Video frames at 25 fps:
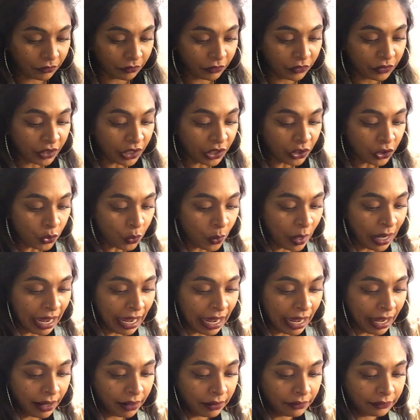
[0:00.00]
Then you
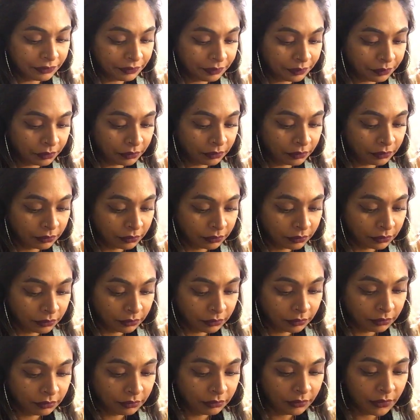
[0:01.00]
have
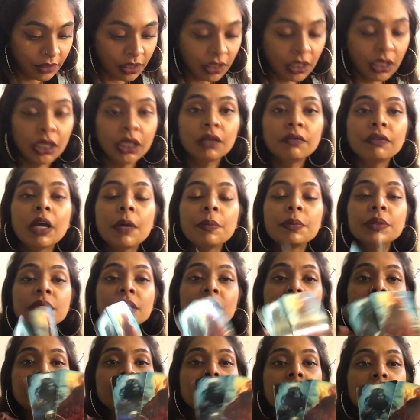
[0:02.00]
the King of Cups
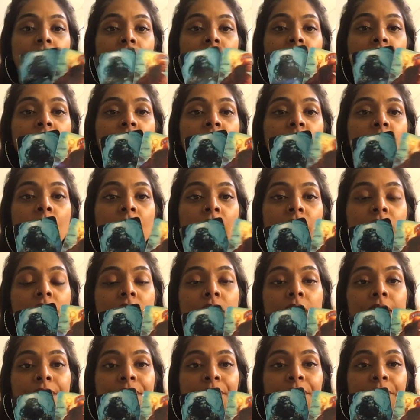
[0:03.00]
next to the King of
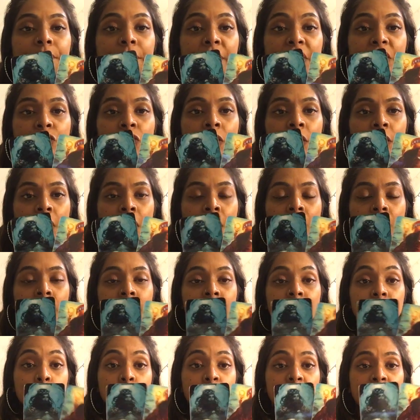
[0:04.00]
Wands. Major Arcana.
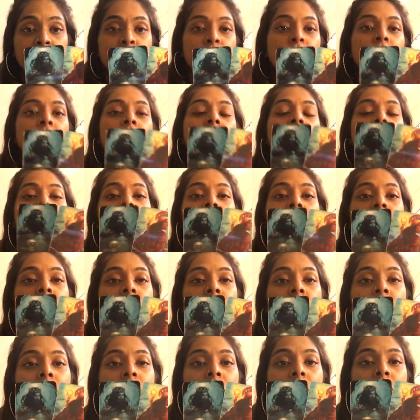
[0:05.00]
Two Major Arcanas. This
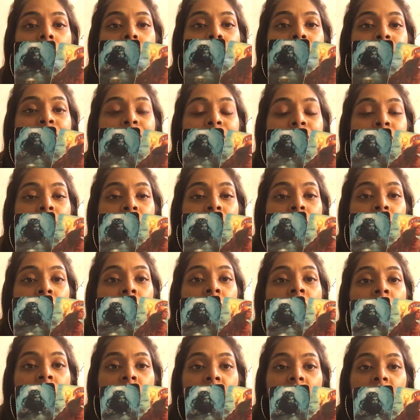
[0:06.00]
is good.
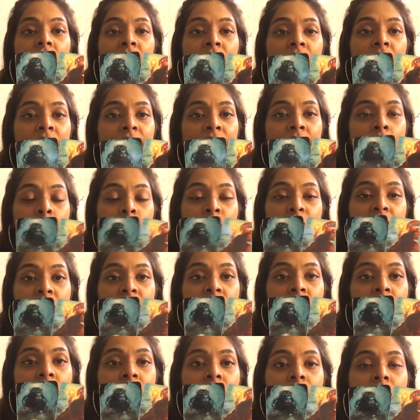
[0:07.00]
The King of Cups
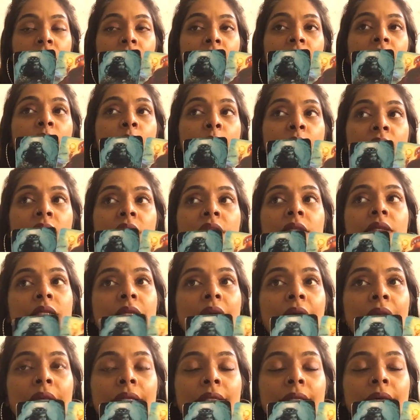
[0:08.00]
next to the King of Wands is
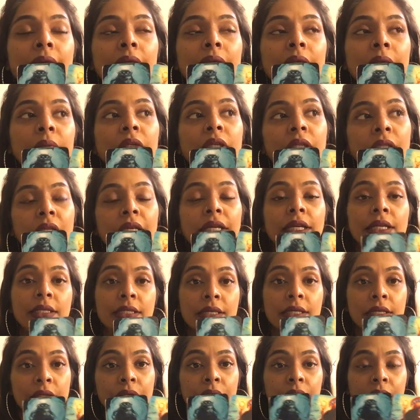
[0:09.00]
kind of telling me, like I
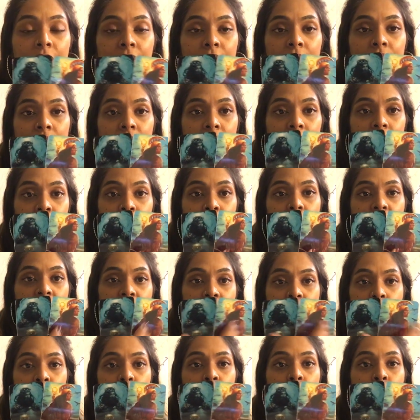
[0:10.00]
said earlier, like you guys
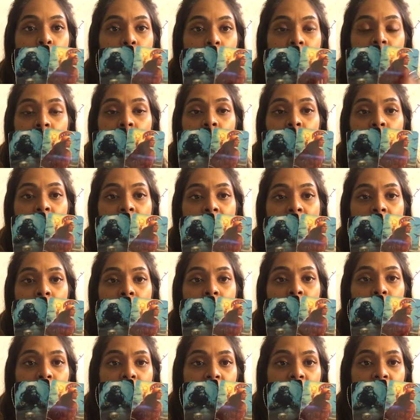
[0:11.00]
are looking around,
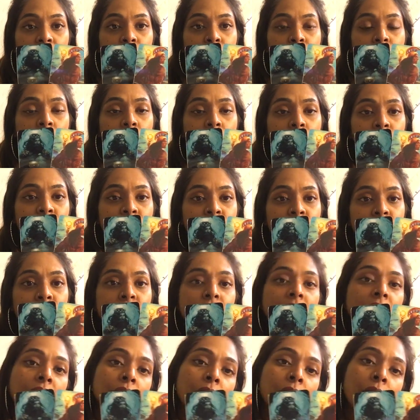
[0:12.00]
looking at your options, and you're
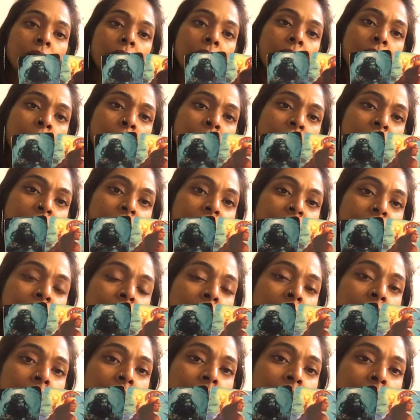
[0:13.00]
like, who do I want to give
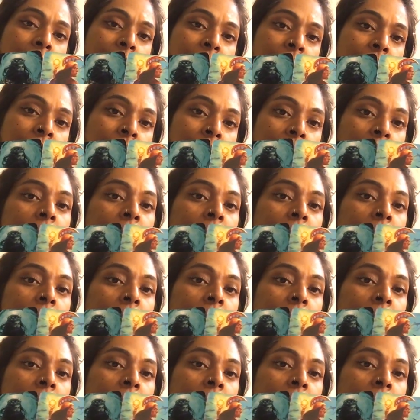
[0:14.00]
my cup to?